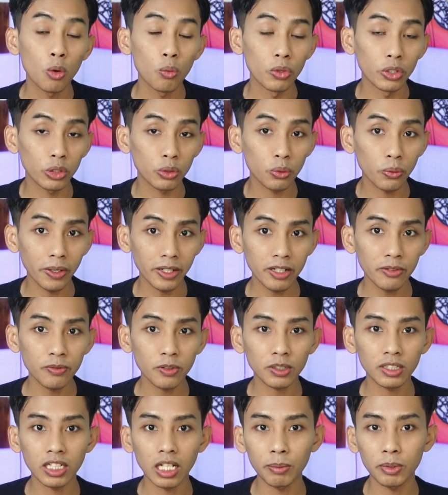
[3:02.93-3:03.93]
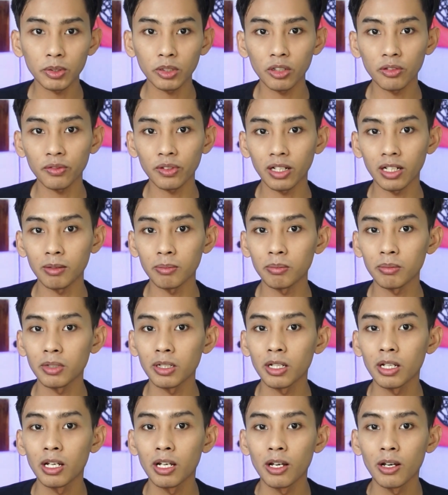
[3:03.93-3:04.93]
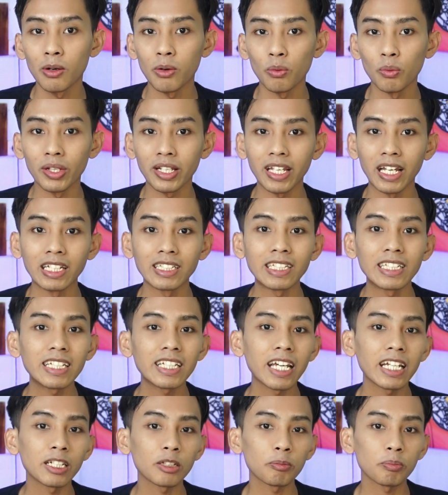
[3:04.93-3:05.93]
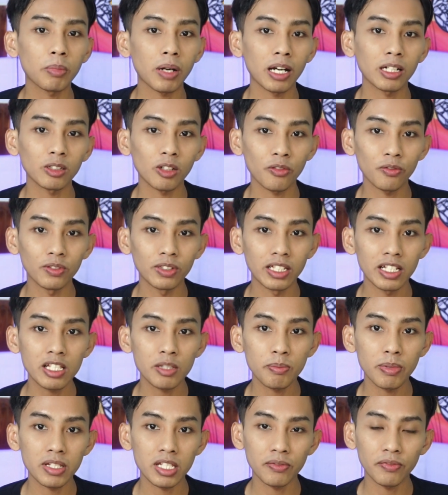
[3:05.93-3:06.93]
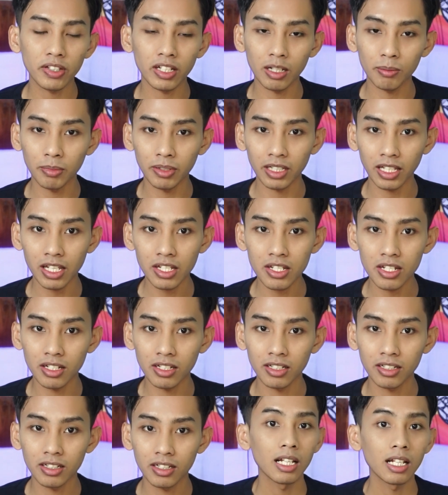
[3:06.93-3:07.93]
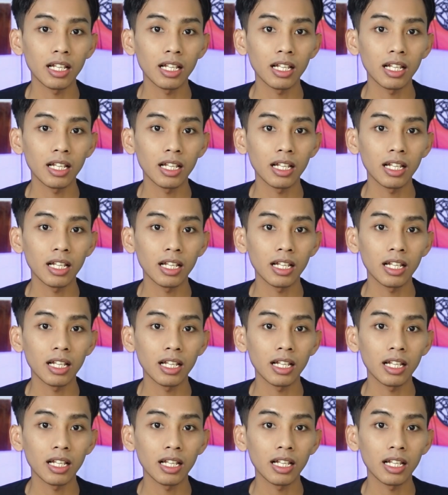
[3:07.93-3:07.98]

With 24GB of RAM, we can dedicate a part of this specific application,